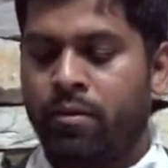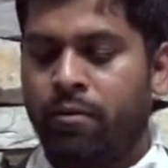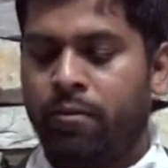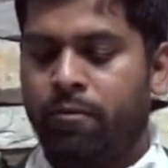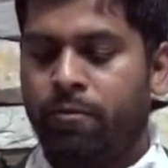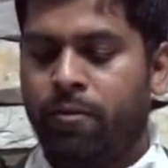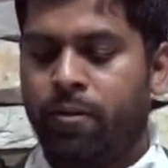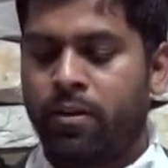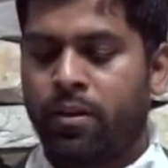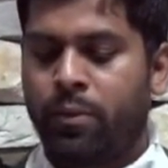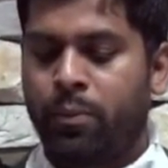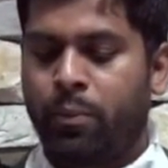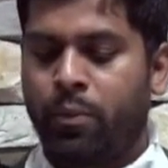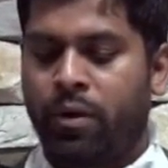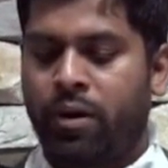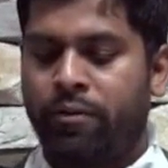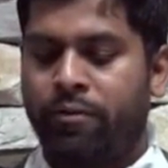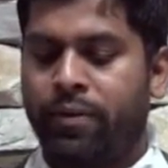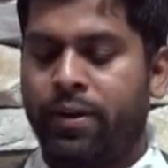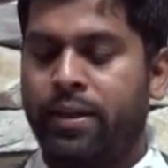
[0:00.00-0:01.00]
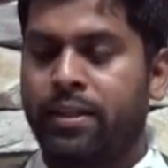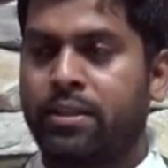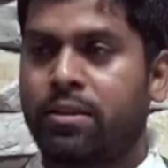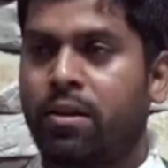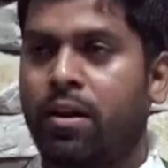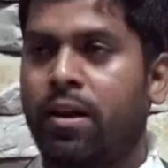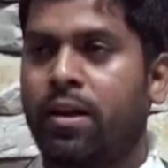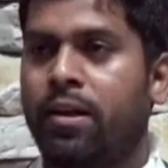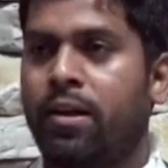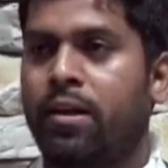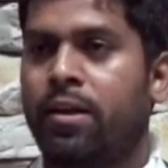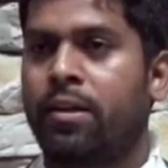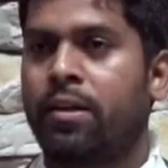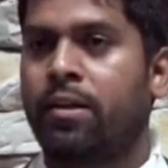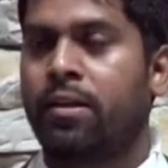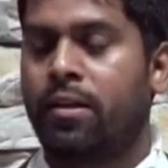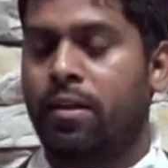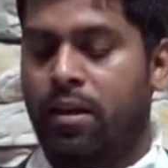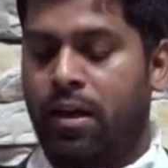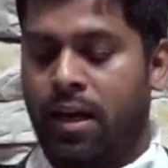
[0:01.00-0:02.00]
For the prophet
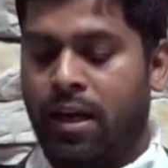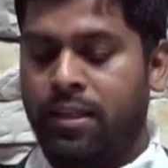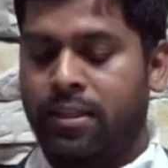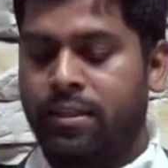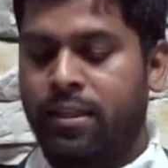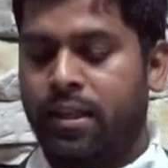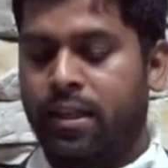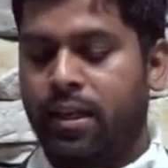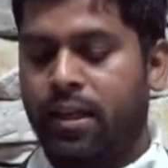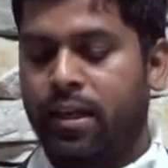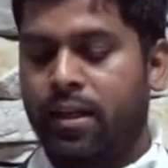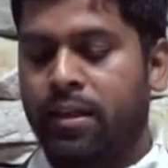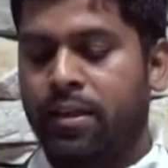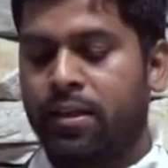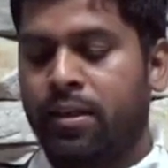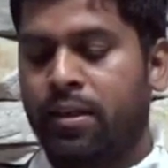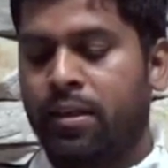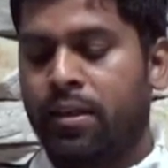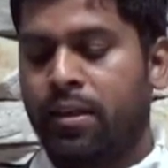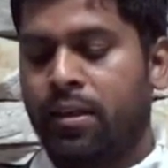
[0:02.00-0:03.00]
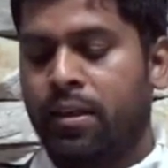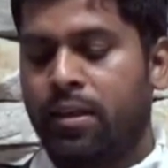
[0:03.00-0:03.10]
Isaiah,